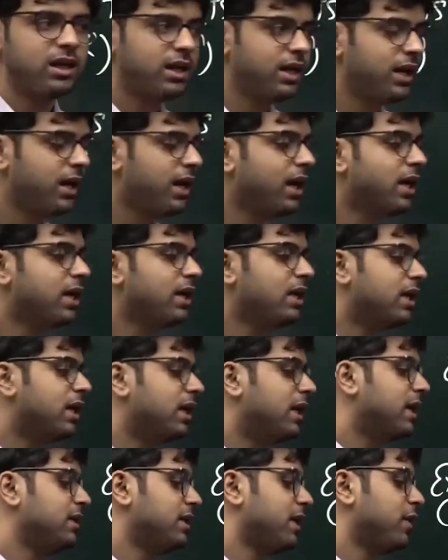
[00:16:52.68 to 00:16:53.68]
Okay?
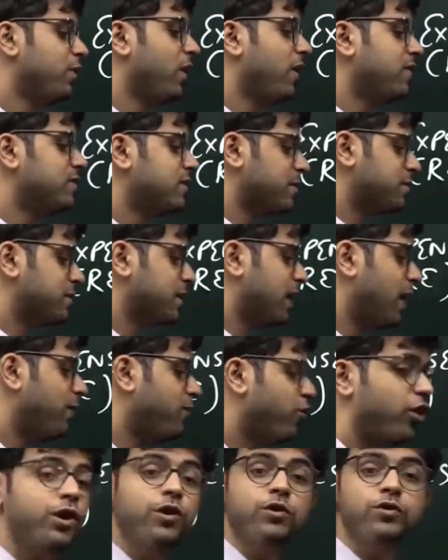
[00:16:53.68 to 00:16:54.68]
Let's say you have subscribed
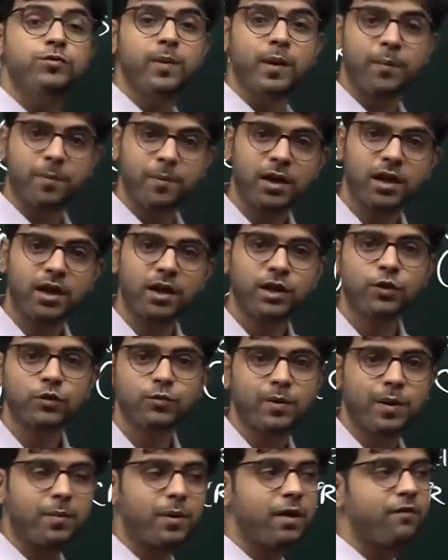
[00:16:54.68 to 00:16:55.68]
for newspaper,
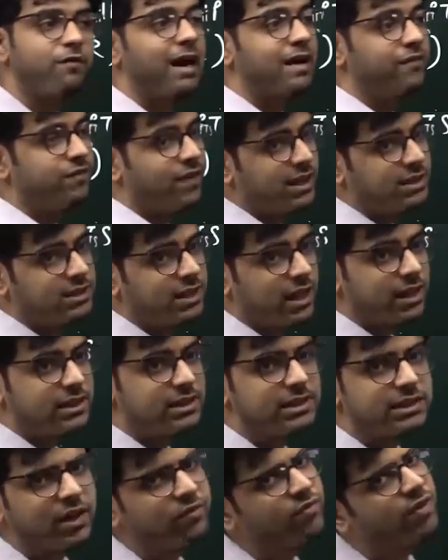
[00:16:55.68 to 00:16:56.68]
Wi-Fi
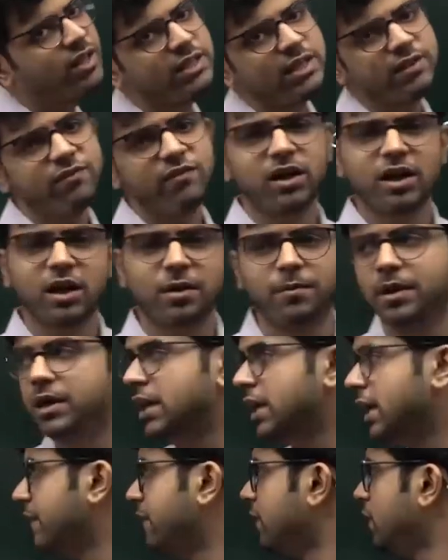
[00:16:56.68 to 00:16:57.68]
charges, everything will come
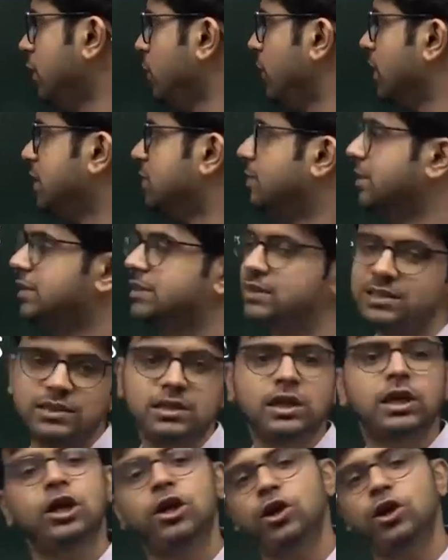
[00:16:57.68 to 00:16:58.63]
under revenue expenses.